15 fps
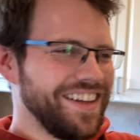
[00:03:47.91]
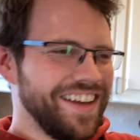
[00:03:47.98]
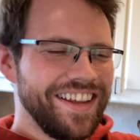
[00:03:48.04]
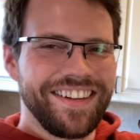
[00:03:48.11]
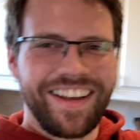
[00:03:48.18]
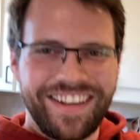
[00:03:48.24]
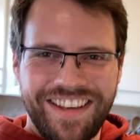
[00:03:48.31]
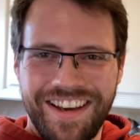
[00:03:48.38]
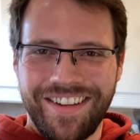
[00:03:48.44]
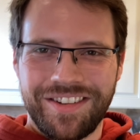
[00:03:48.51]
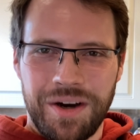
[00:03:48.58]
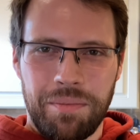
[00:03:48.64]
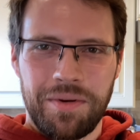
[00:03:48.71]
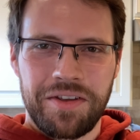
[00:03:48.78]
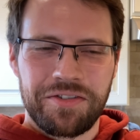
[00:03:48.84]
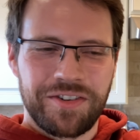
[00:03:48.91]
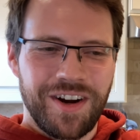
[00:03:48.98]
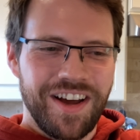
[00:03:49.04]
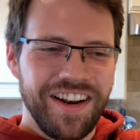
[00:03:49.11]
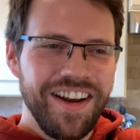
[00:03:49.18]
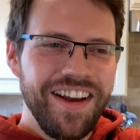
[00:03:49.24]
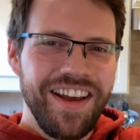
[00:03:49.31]
and like kids are up in the
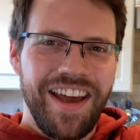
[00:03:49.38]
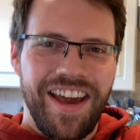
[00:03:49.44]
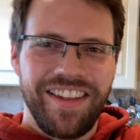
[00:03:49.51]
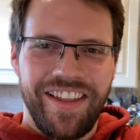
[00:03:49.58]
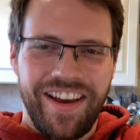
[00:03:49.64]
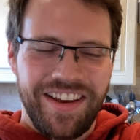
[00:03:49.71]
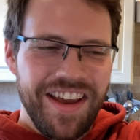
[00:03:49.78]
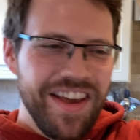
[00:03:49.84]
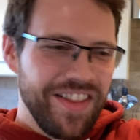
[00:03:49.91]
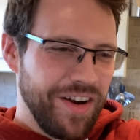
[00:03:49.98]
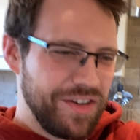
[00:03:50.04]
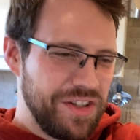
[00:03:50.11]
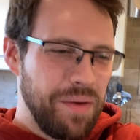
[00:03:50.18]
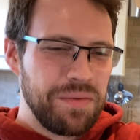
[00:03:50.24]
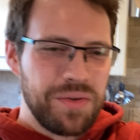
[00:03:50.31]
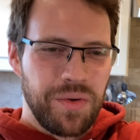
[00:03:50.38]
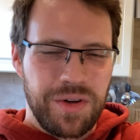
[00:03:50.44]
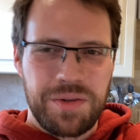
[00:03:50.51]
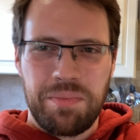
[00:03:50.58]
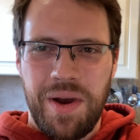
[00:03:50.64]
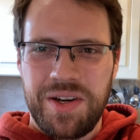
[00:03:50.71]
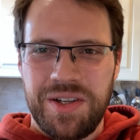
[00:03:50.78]
front and like there's some sort of
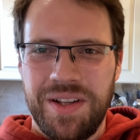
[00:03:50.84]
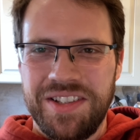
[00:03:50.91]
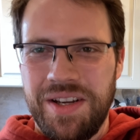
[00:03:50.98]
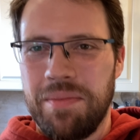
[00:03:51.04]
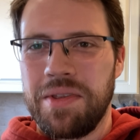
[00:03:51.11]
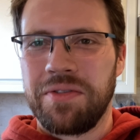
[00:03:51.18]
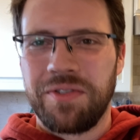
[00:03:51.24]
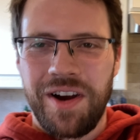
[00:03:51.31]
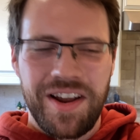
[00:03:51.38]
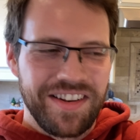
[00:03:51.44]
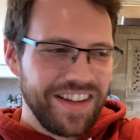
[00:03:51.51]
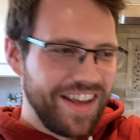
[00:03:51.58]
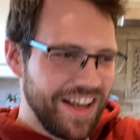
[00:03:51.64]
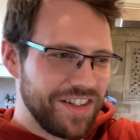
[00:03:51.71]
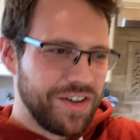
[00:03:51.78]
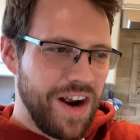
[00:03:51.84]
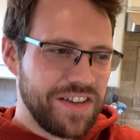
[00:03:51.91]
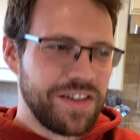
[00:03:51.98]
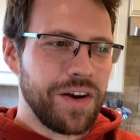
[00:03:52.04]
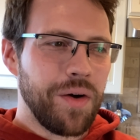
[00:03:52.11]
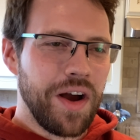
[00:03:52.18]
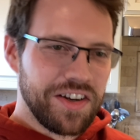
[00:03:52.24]
specialist up at the front and the kids are
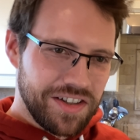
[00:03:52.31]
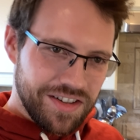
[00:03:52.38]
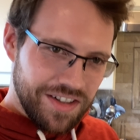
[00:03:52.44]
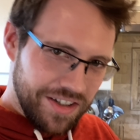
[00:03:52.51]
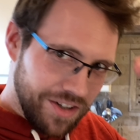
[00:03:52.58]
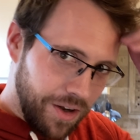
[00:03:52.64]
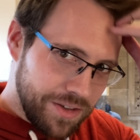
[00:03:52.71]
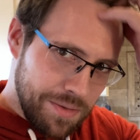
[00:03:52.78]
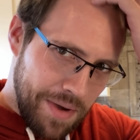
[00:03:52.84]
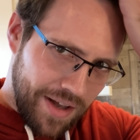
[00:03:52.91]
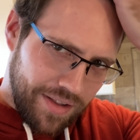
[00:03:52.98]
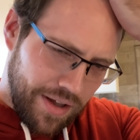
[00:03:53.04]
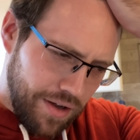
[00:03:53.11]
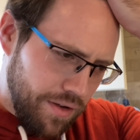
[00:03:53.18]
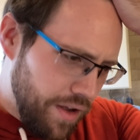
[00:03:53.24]
asking questions and the adults in the back like